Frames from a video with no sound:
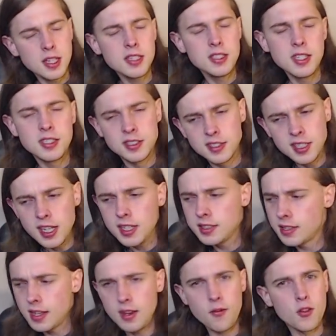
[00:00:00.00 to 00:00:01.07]
SSDs
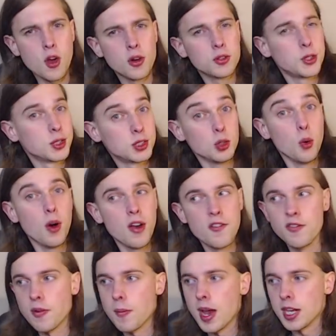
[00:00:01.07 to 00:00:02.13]
that you've got to store
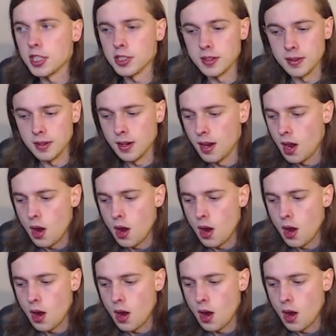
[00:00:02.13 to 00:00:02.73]
information?